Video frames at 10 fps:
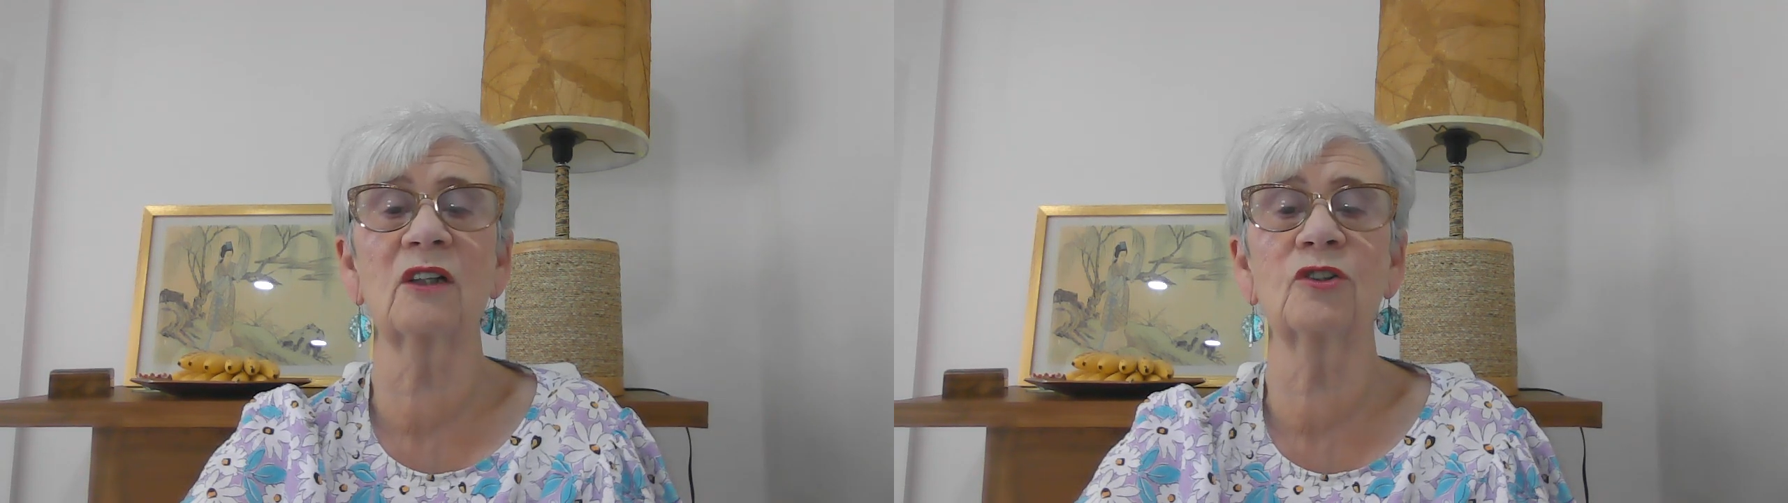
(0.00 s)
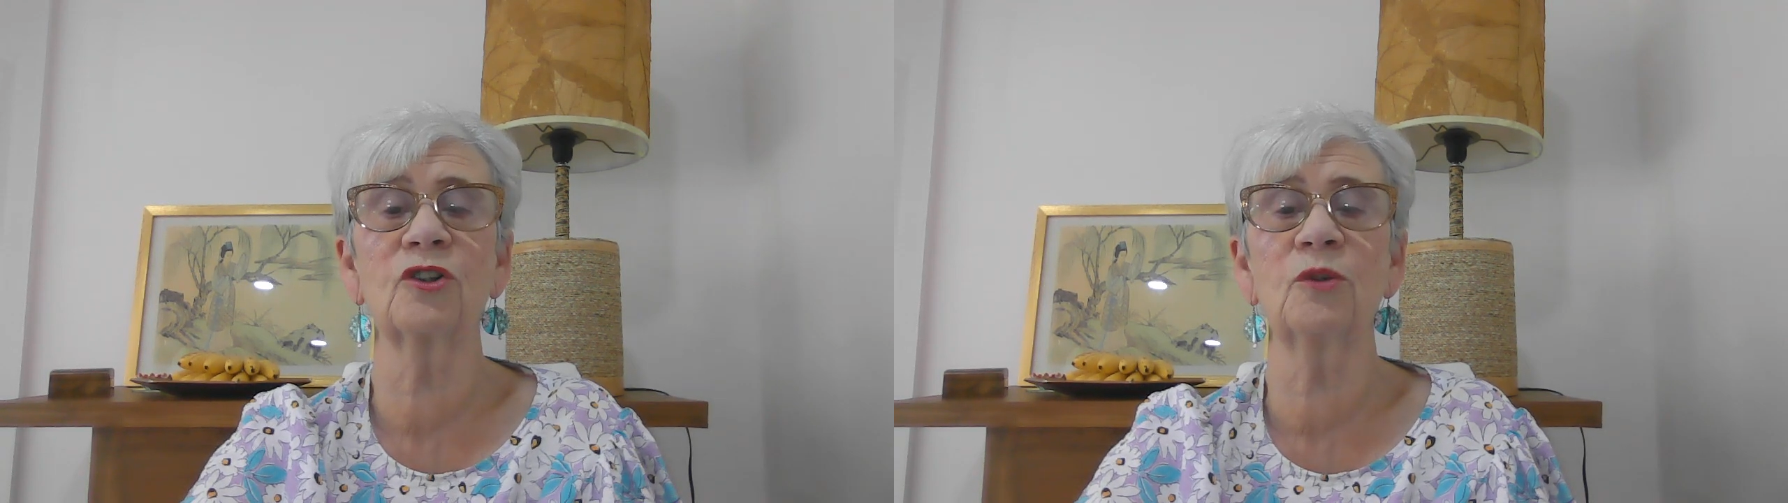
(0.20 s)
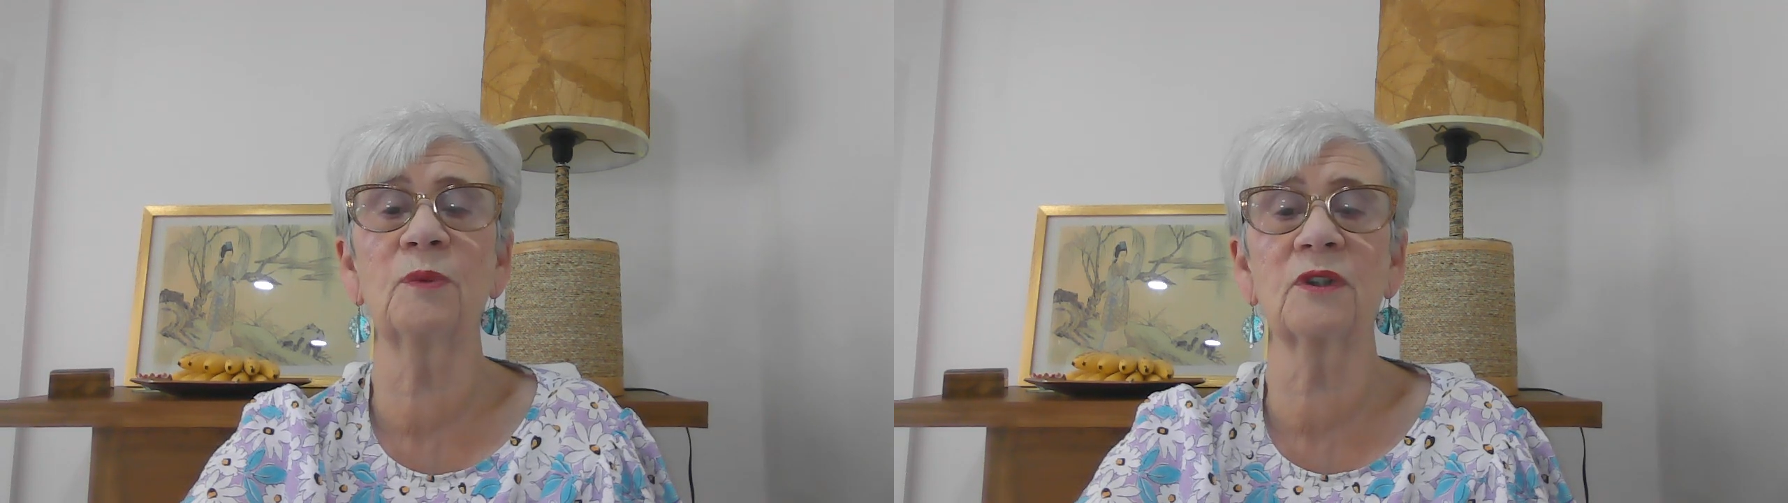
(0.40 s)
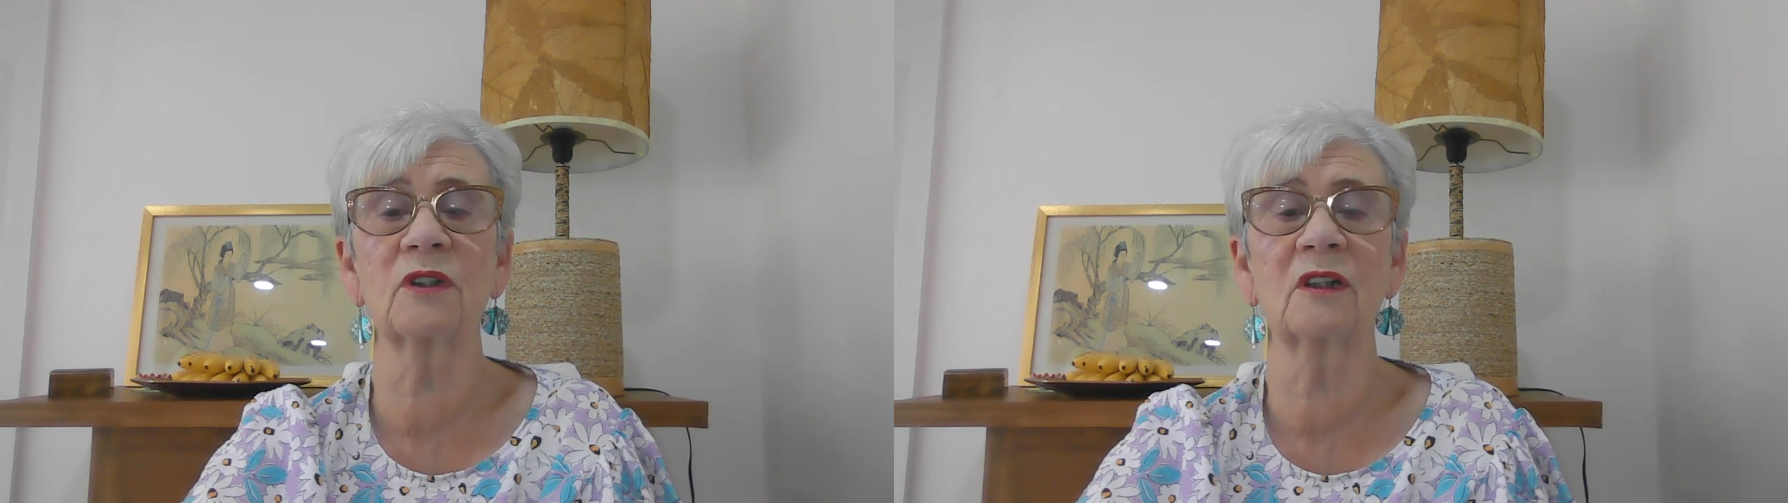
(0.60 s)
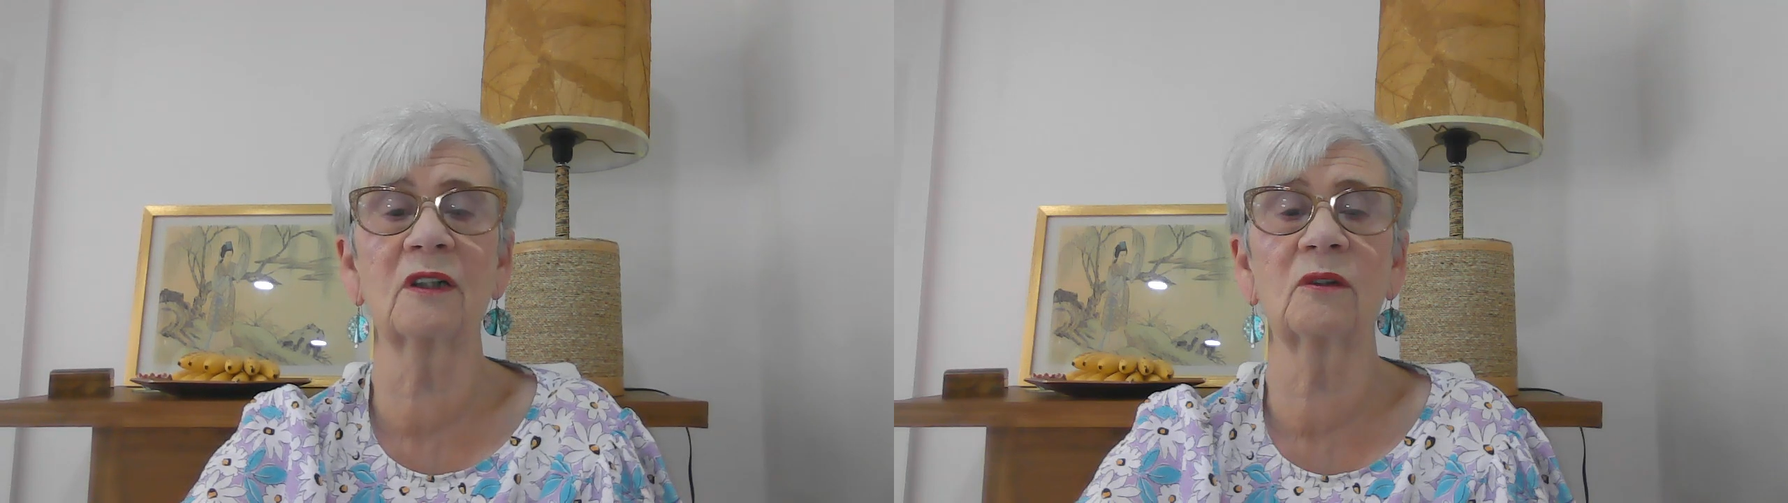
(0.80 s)
our
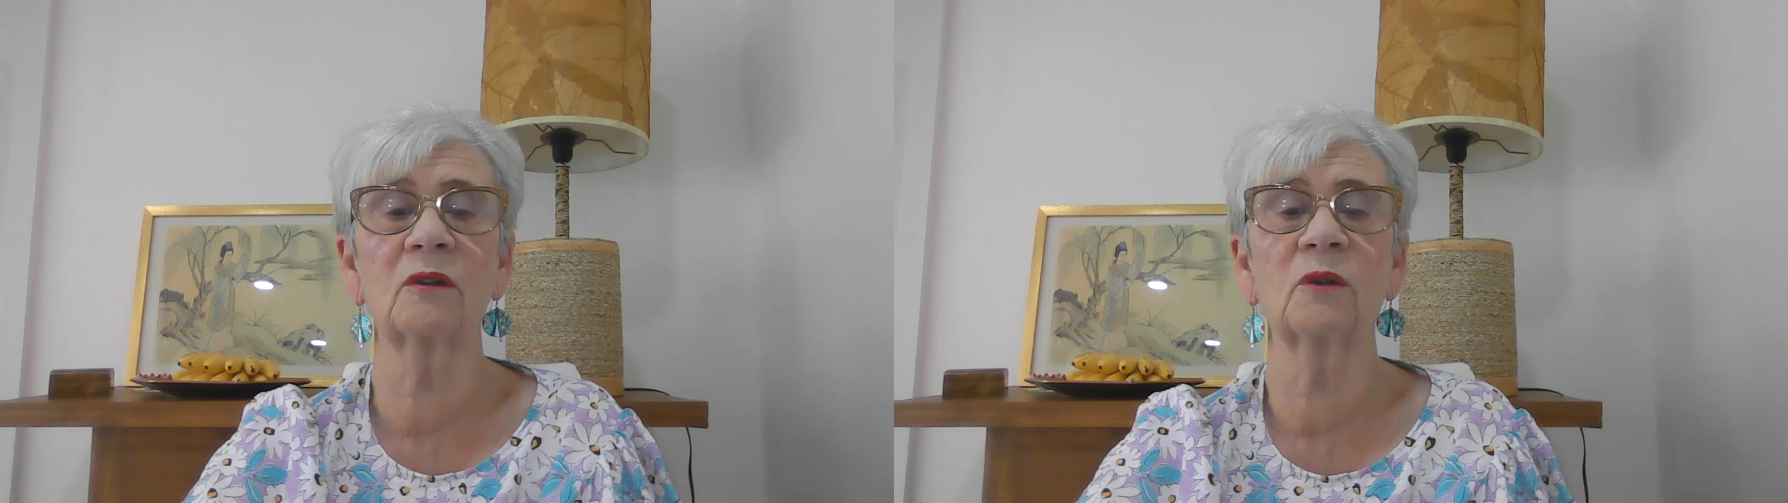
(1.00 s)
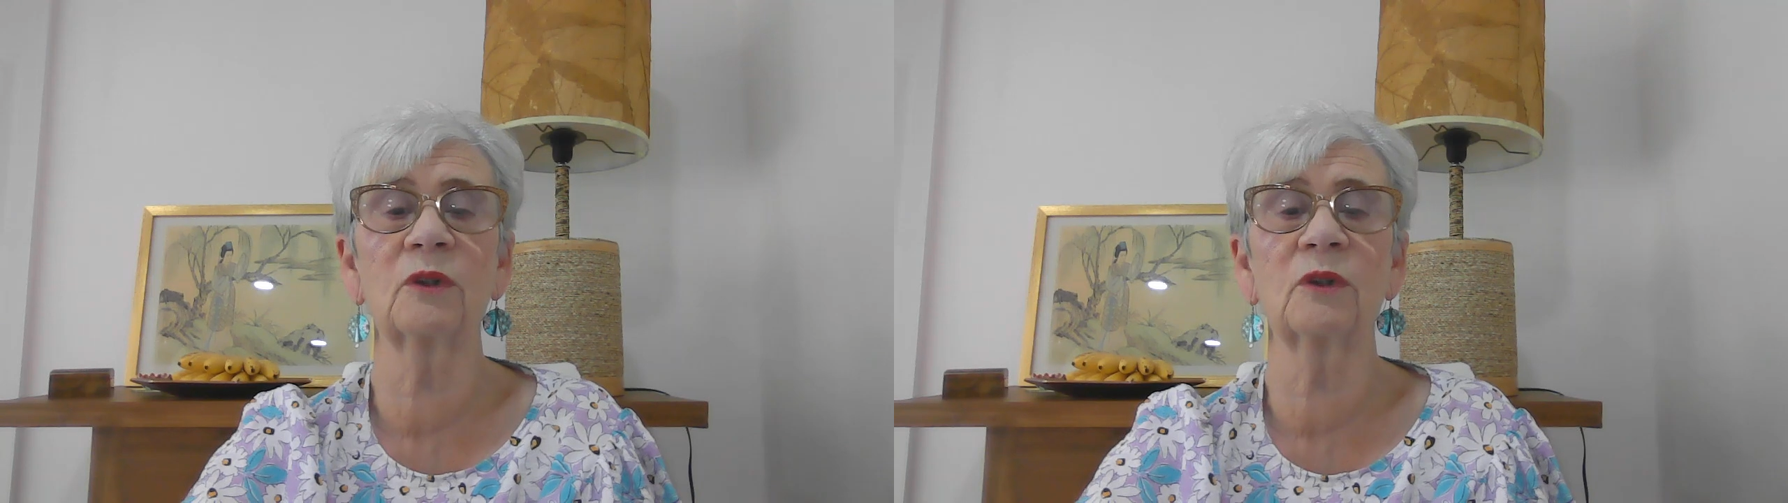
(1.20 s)
Jupiter,